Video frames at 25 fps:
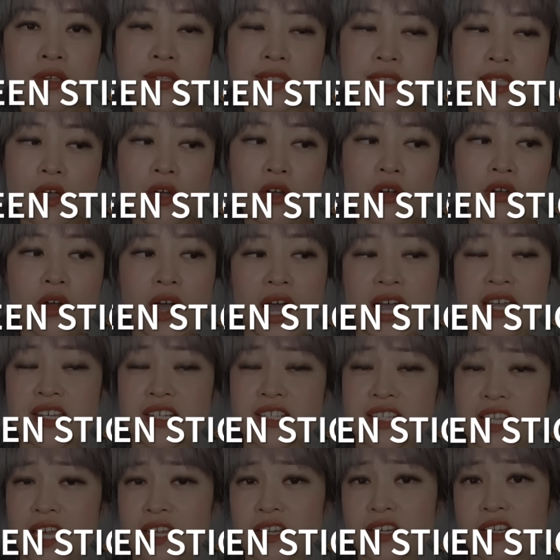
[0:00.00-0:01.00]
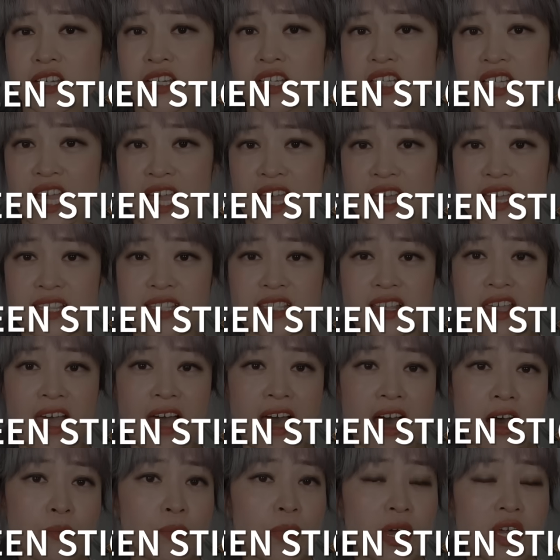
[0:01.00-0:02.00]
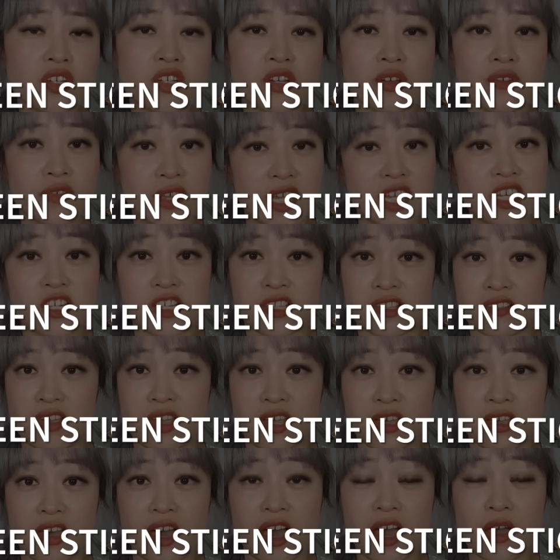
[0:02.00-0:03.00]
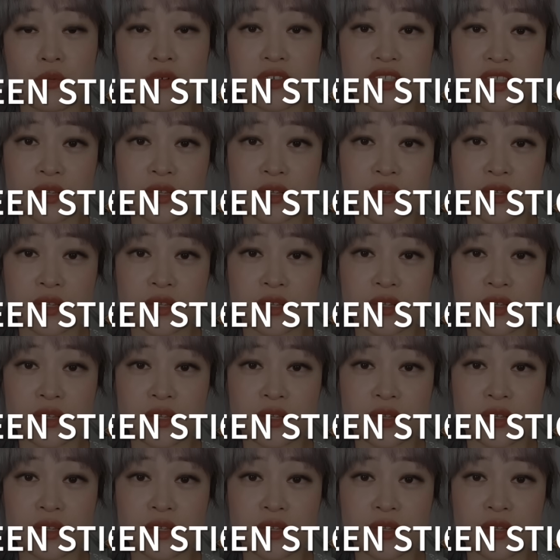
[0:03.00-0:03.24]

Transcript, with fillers: So I decided to test how much of each stick I was